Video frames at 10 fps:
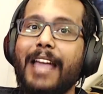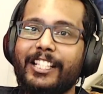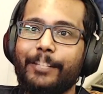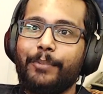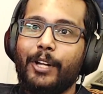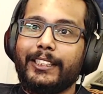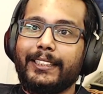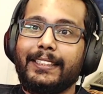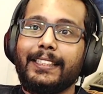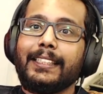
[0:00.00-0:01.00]
passion
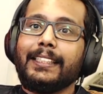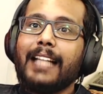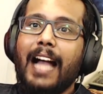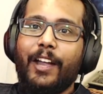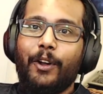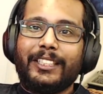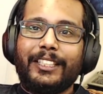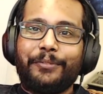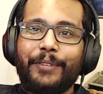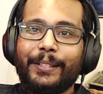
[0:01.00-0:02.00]
project. I
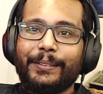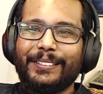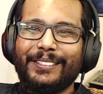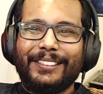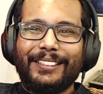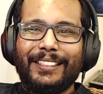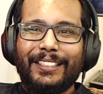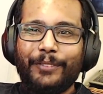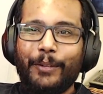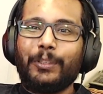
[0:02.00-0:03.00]
honestly felt
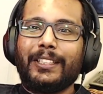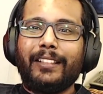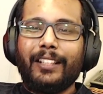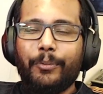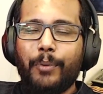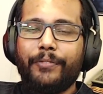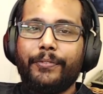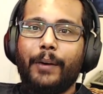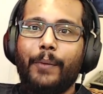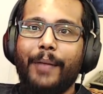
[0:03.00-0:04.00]
this film was a little
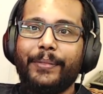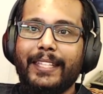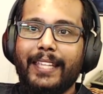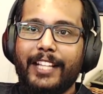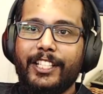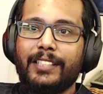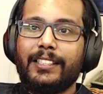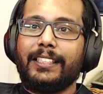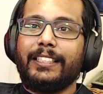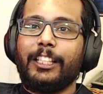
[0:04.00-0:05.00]
rough around the
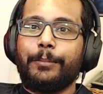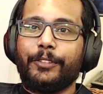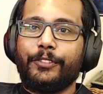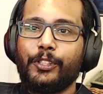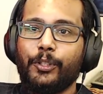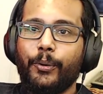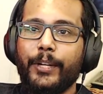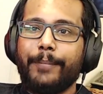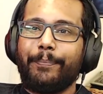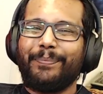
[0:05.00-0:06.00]
edges in terms of
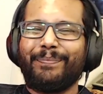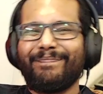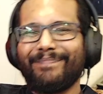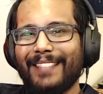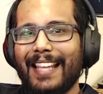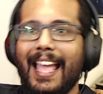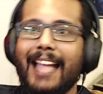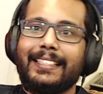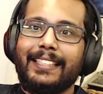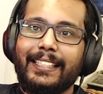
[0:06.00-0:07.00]
story,
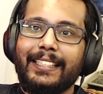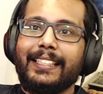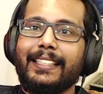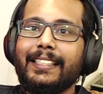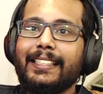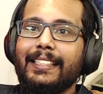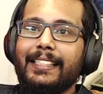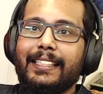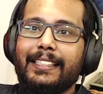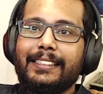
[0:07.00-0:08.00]
acting,
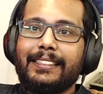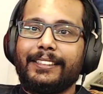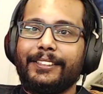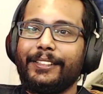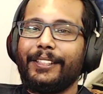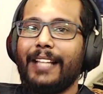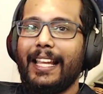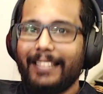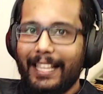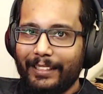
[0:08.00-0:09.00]
uh,
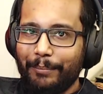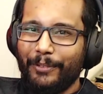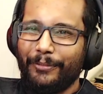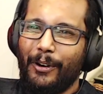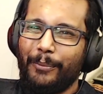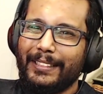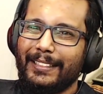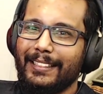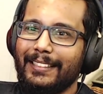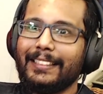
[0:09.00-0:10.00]
and, and the
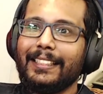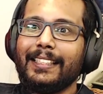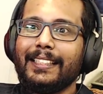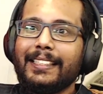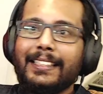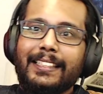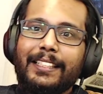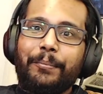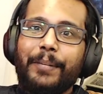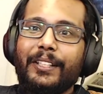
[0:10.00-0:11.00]
performances.
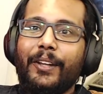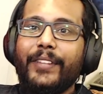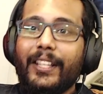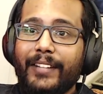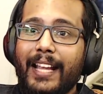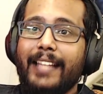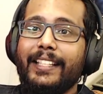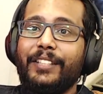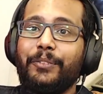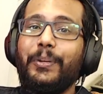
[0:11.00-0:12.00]
But on the other
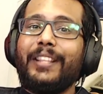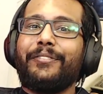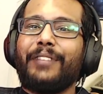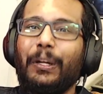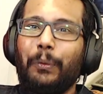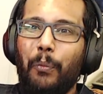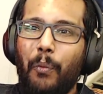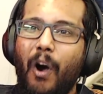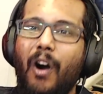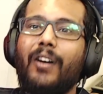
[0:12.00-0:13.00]
hand, it really felt
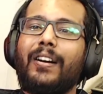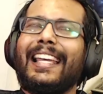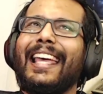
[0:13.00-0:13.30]
raw